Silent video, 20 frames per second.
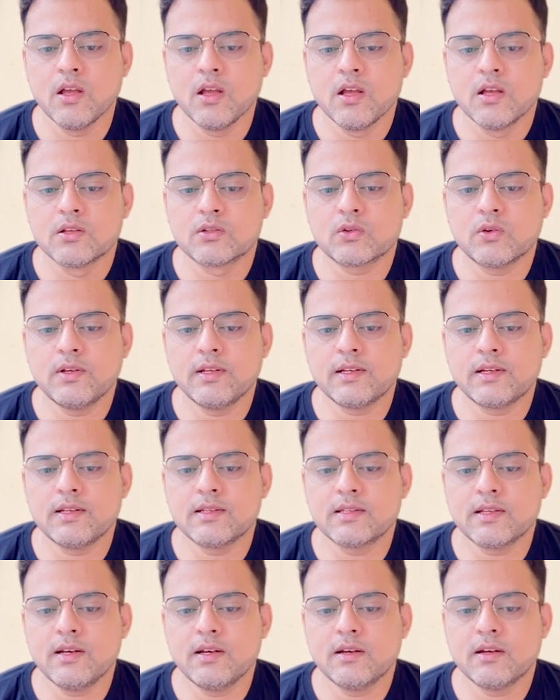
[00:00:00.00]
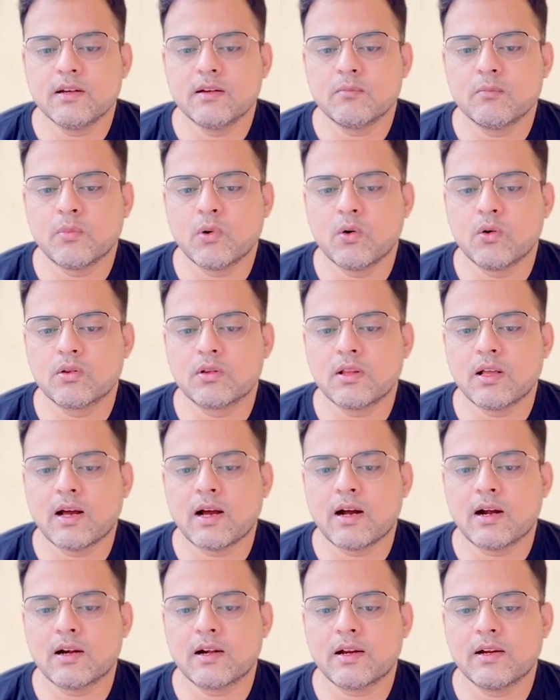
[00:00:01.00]
So it is an both
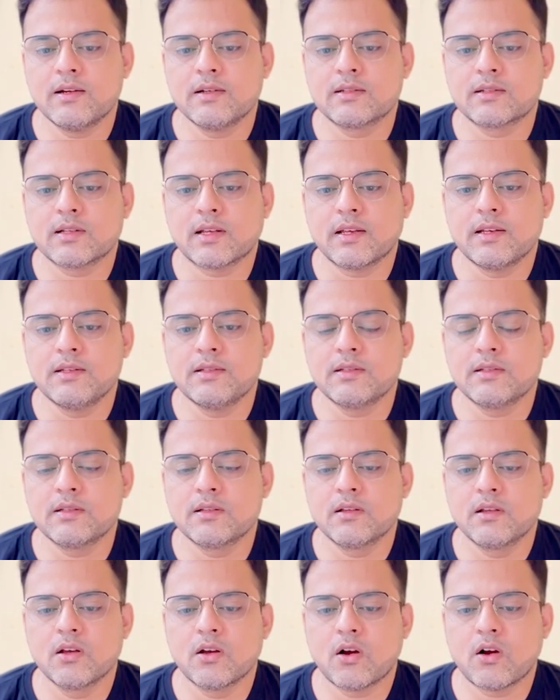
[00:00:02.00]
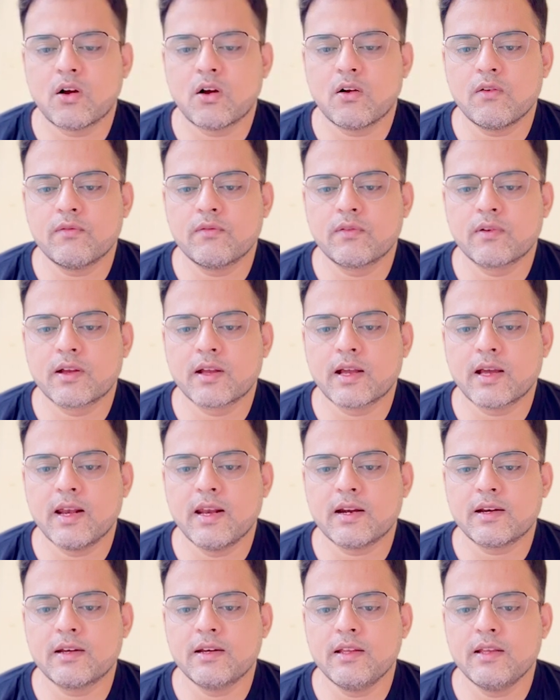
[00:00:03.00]
art and science of
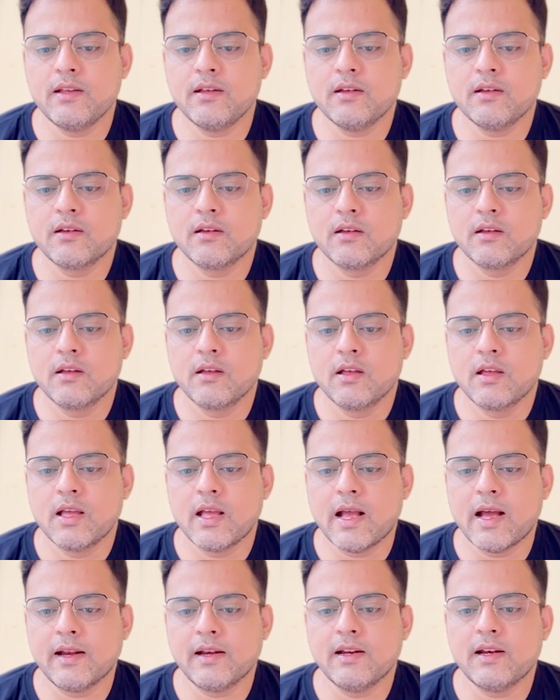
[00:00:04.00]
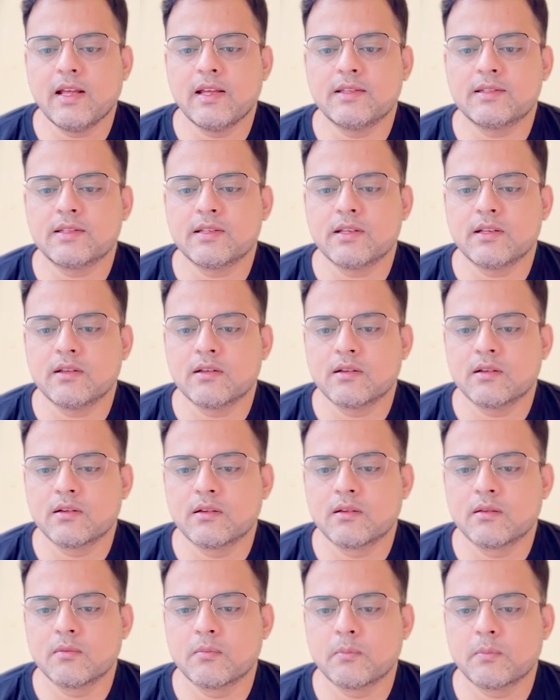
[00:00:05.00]
collecting, analyzing,
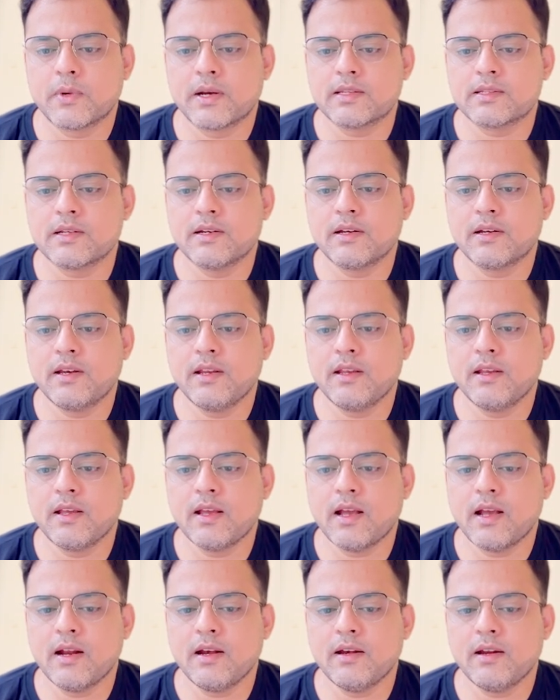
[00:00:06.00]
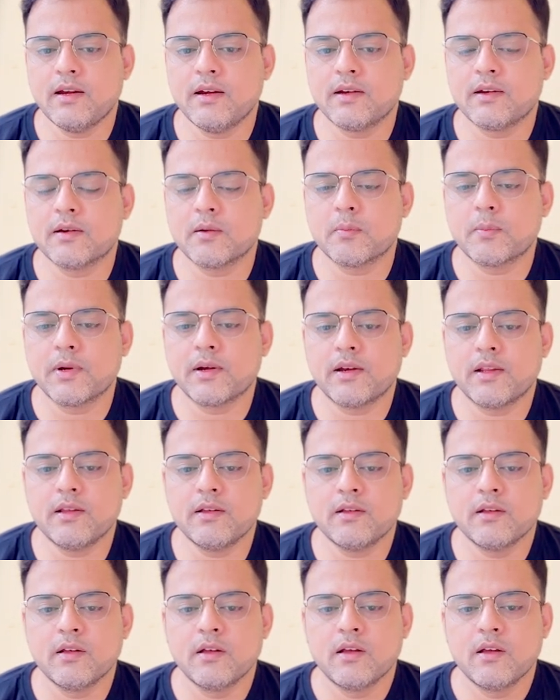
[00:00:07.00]
presenting and
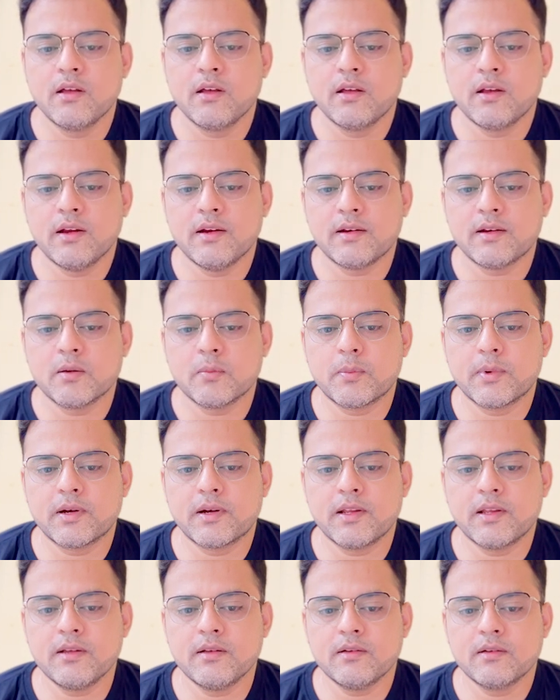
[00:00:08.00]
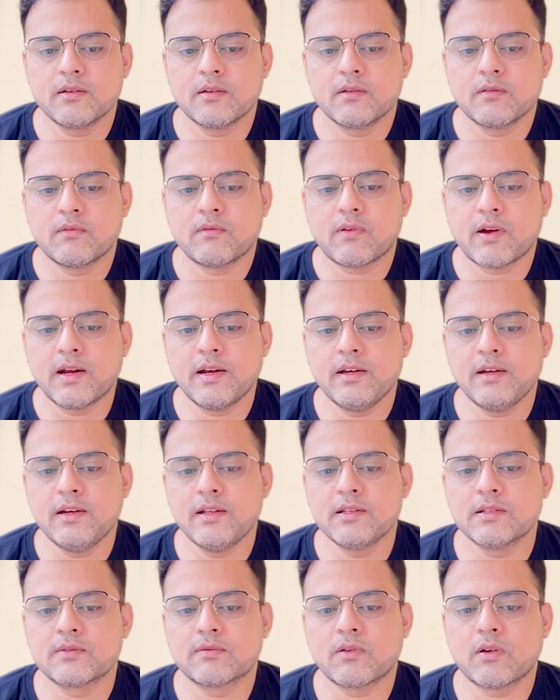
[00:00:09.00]
interpreting
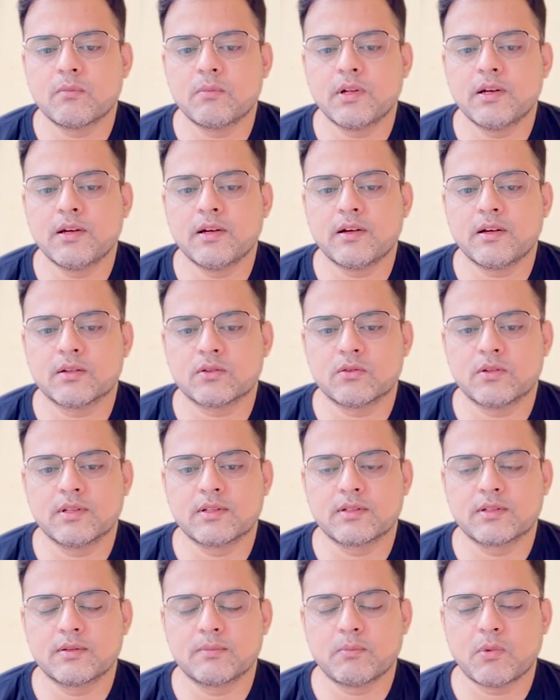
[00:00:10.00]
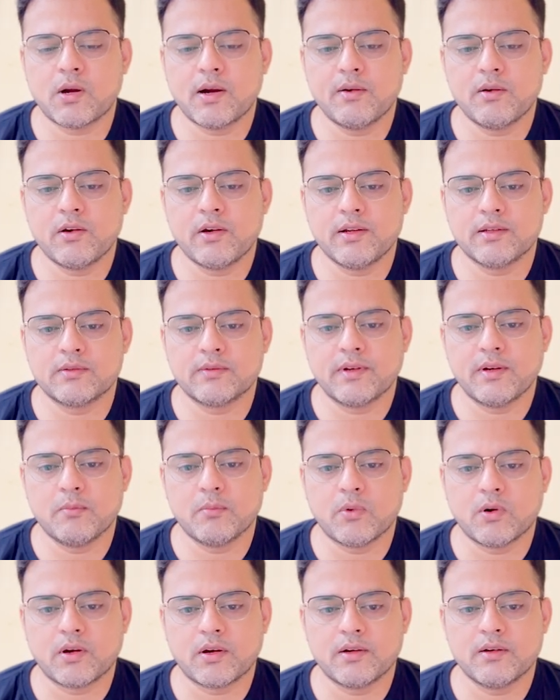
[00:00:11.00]
findings from the data. So this point is very
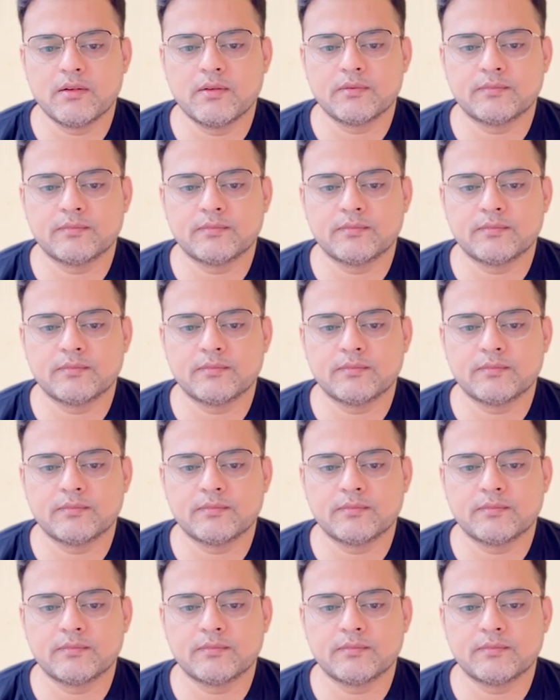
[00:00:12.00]
important.